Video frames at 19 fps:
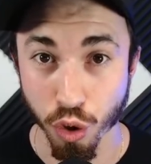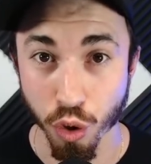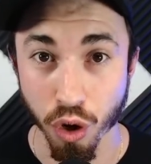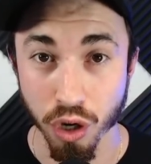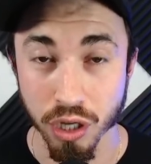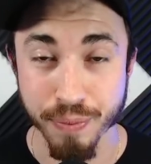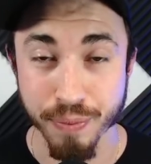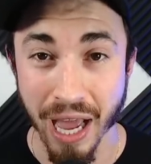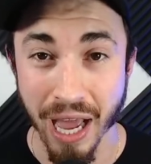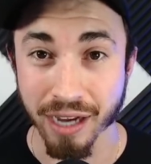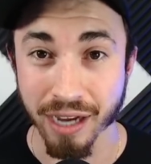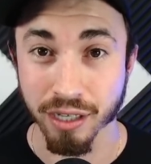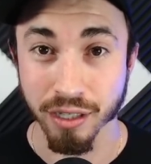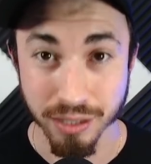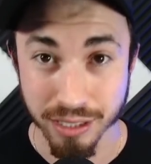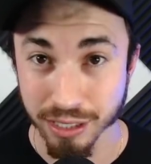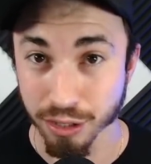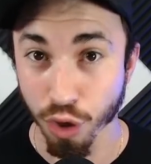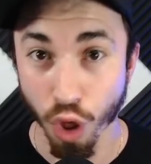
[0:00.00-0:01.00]
on his back.
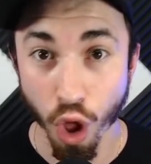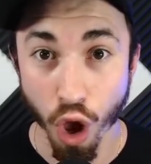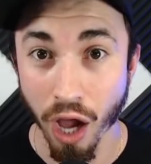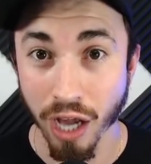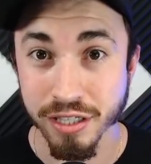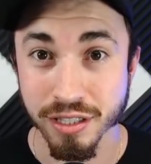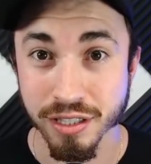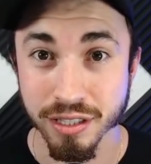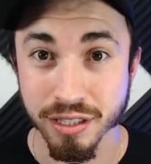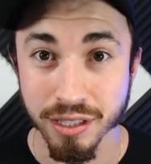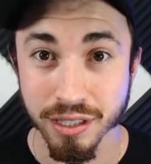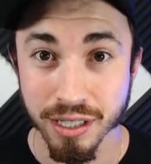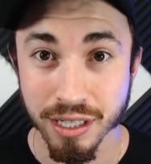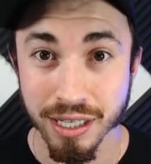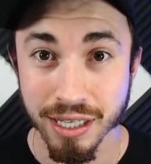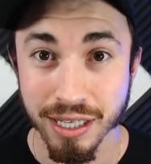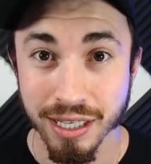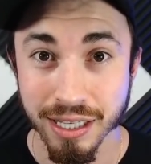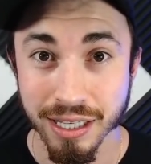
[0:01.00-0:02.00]
He lost
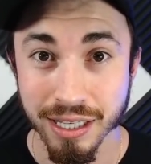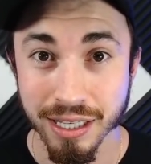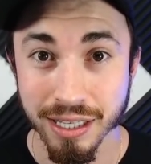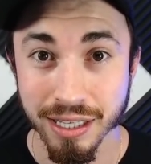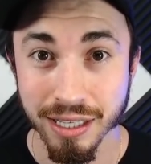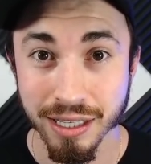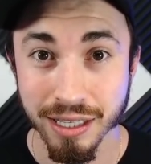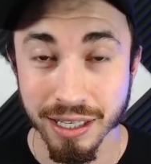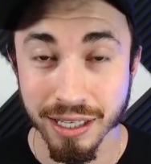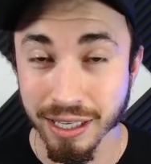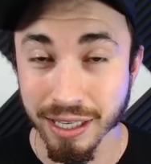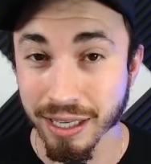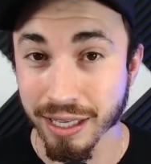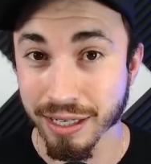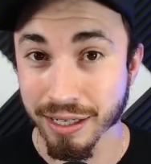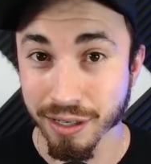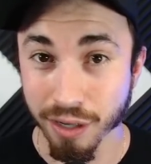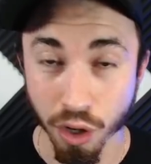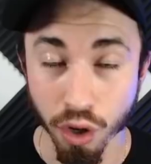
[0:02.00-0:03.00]
and,
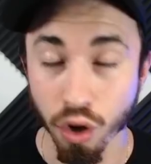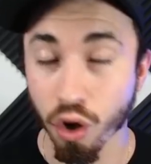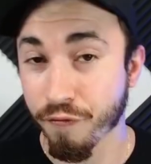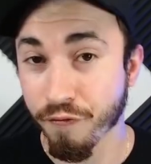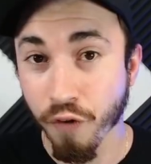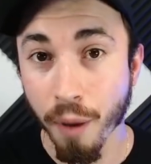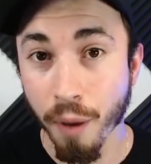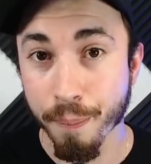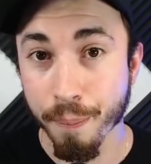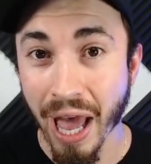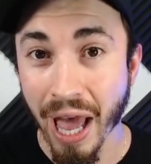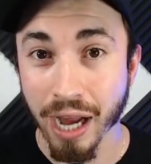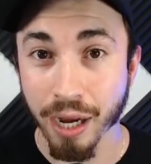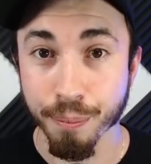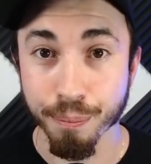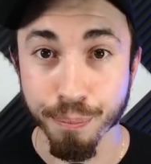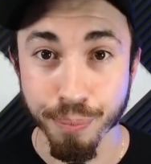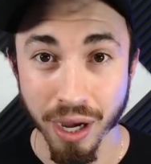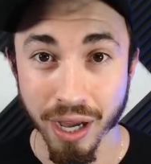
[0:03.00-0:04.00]
and uh, fought back,
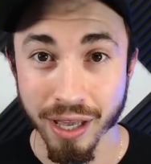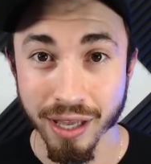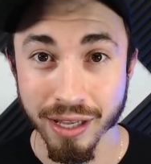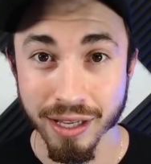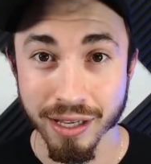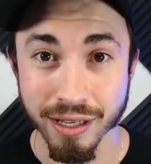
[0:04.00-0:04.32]
but